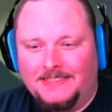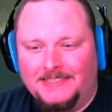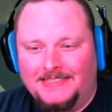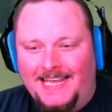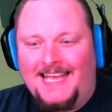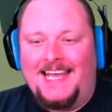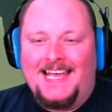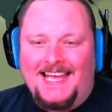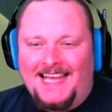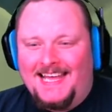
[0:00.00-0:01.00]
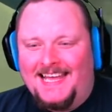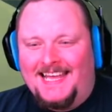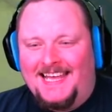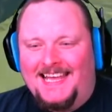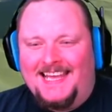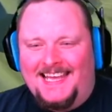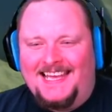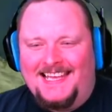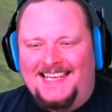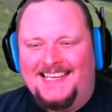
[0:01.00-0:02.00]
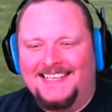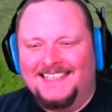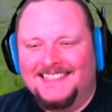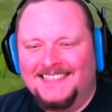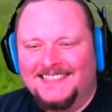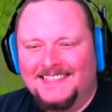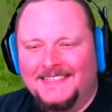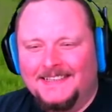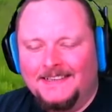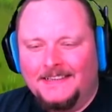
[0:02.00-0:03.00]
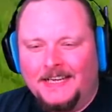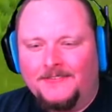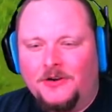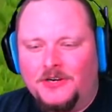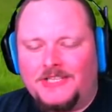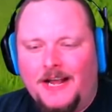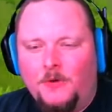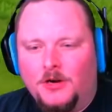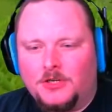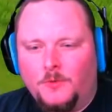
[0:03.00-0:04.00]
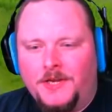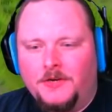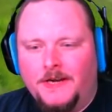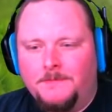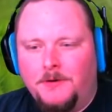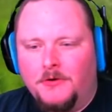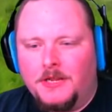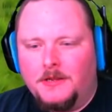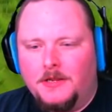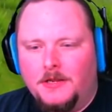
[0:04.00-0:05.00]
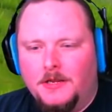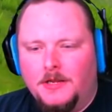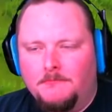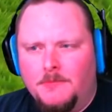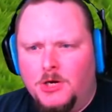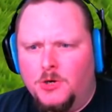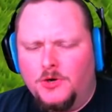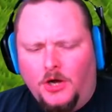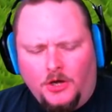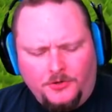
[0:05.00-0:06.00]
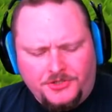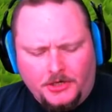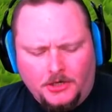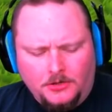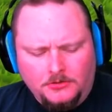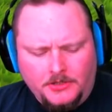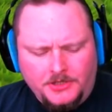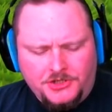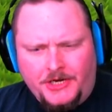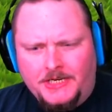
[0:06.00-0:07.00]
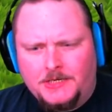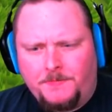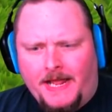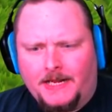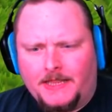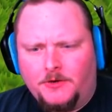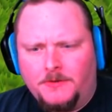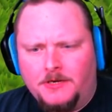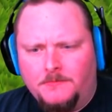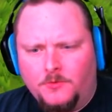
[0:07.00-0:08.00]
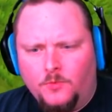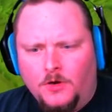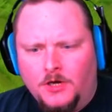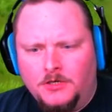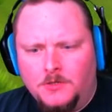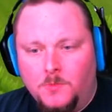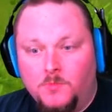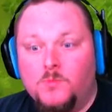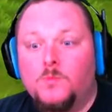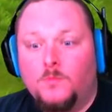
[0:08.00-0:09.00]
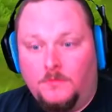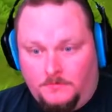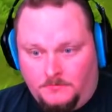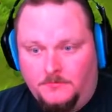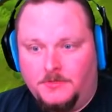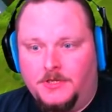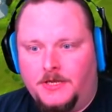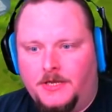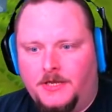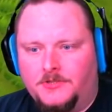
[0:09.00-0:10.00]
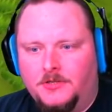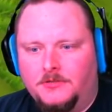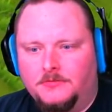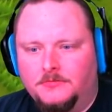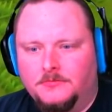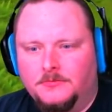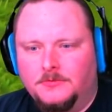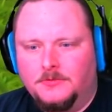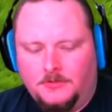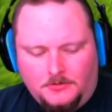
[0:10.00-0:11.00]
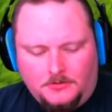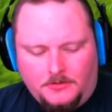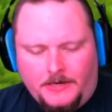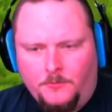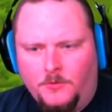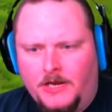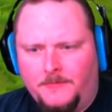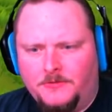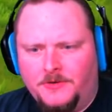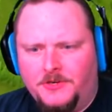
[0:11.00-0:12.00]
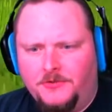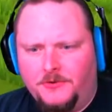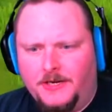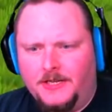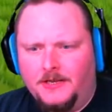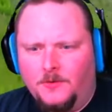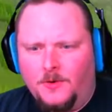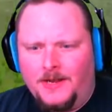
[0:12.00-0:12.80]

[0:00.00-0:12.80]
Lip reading: Yay! And of course that works when you're in Poke mode also. Let's change back. That would be number 1. Yes. And what happens when you do 3? Whee!